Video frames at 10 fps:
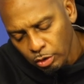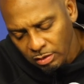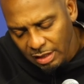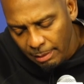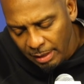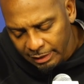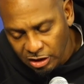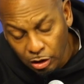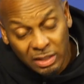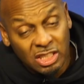into a timeout,
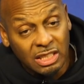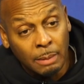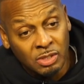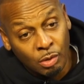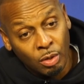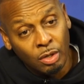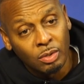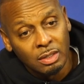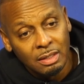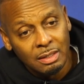that's three stops in a row.
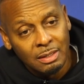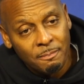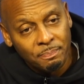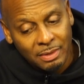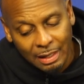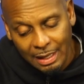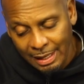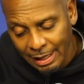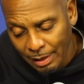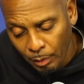
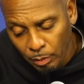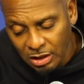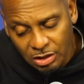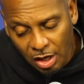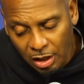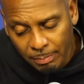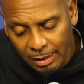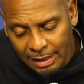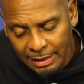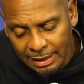And we were just talking
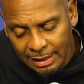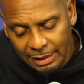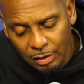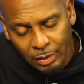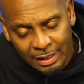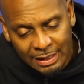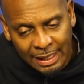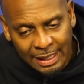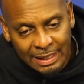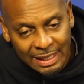about getting a kill at the
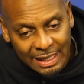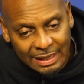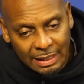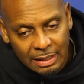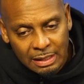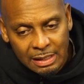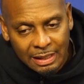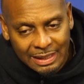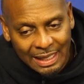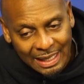end, and then at the
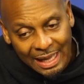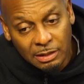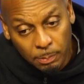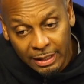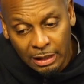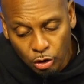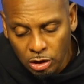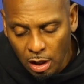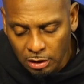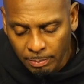that last play that you
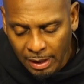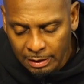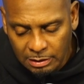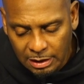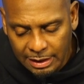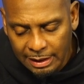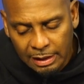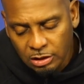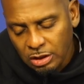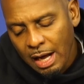talked about, it's just
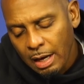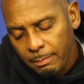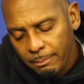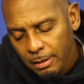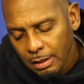getting a stop.